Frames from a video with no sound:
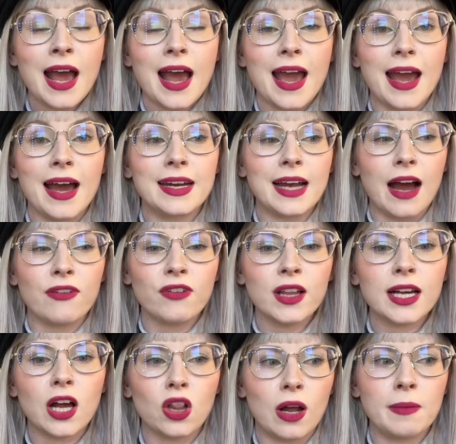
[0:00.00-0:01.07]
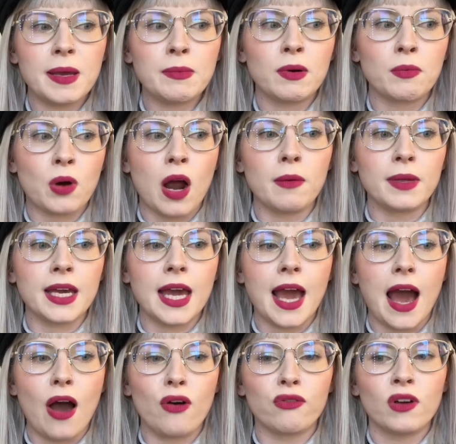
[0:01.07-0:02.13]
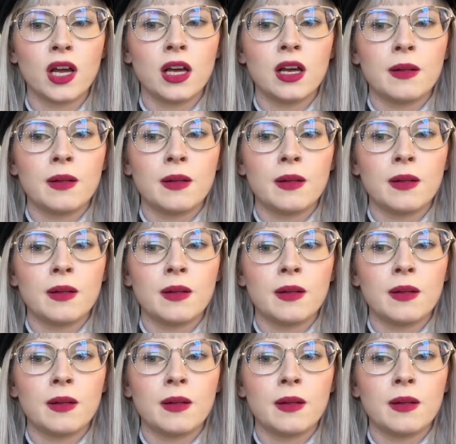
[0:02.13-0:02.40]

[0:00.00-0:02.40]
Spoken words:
And I feel like a lot of people probably have